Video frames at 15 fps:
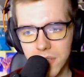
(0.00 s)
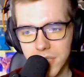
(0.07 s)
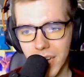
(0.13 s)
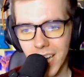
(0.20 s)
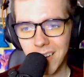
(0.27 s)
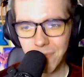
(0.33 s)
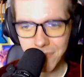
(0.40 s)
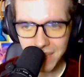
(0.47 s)

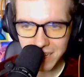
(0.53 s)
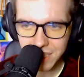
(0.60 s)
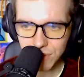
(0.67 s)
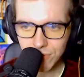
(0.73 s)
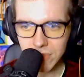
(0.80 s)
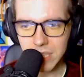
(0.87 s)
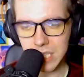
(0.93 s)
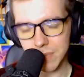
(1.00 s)
time, then
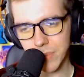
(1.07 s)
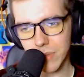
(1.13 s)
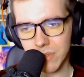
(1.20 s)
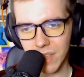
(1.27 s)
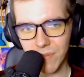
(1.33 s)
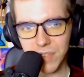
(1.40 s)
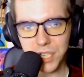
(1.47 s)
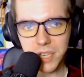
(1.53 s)
it's really
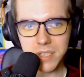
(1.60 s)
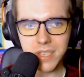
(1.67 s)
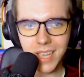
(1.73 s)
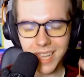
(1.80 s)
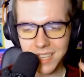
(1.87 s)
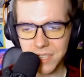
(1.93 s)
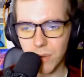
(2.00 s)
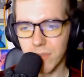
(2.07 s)
smooth. If it's just
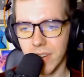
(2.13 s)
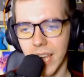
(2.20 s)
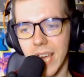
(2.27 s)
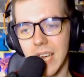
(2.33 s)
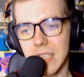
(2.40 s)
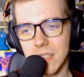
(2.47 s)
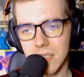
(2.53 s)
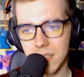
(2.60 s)
his own
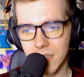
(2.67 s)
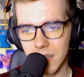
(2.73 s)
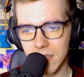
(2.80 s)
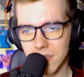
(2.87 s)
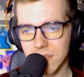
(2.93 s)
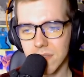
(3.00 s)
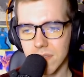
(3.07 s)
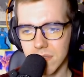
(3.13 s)
head, then
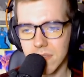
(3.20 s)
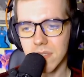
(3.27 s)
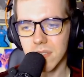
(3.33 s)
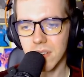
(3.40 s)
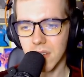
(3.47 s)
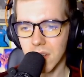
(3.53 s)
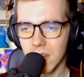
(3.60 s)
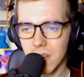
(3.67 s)
it's
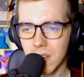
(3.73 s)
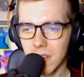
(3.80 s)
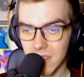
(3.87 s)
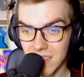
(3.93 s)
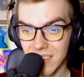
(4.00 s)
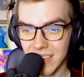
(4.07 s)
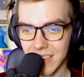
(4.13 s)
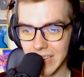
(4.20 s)

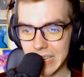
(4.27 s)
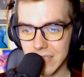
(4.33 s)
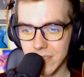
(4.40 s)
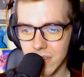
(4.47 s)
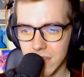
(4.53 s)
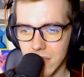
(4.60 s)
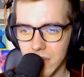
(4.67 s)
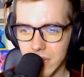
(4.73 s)
you can
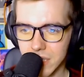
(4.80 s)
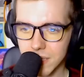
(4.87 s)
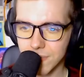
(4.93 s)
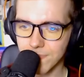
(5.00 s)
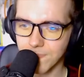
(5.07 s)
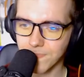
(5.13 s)
talk a lot.